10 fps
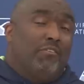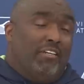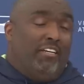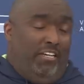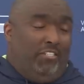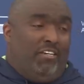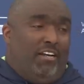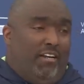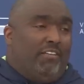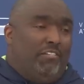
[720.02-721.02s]

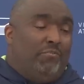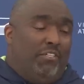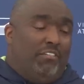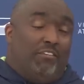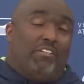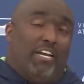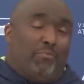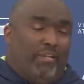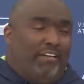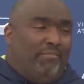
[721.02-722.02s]
It was a nice
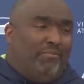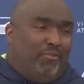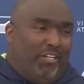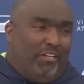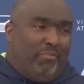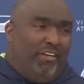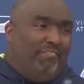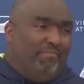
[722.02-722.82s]
play. Really good play.